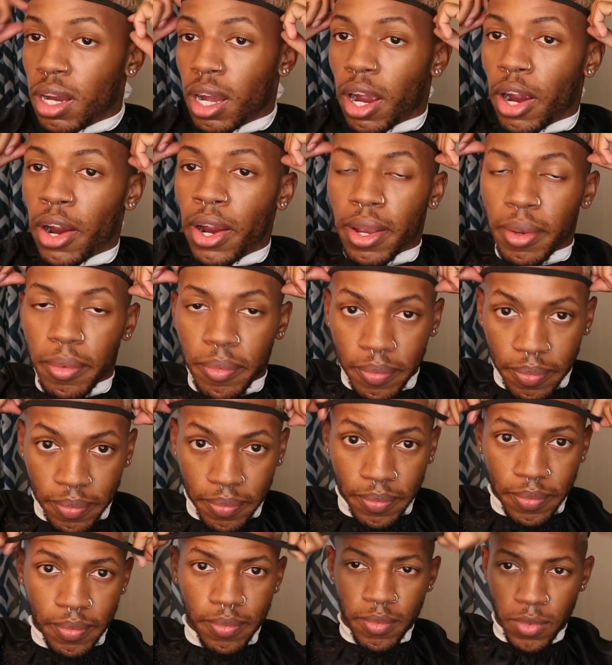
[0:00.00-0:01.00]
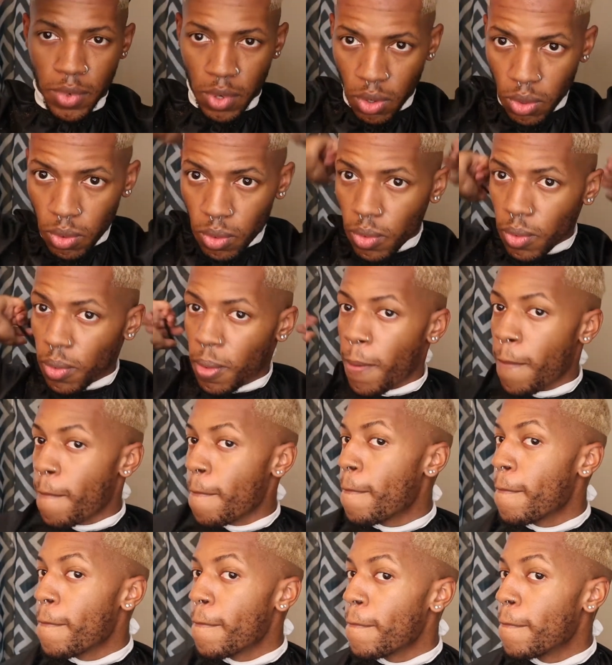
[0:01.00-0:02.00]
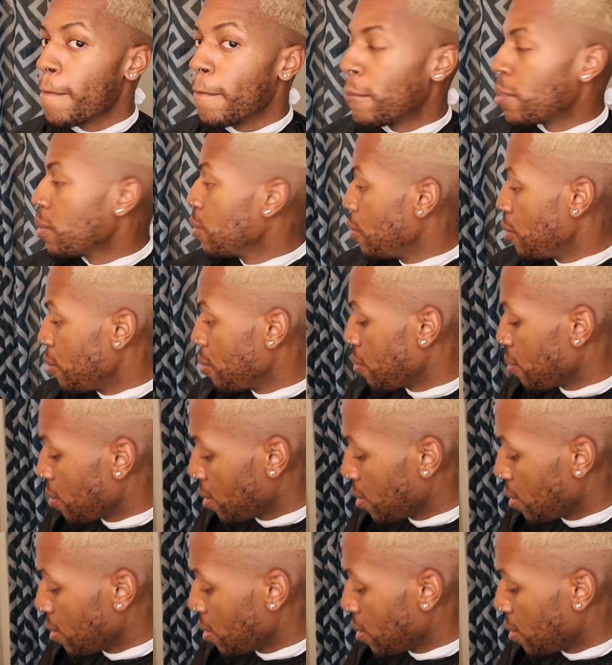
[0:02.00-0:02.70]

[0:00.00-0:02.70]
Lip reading: All right, cool, boom.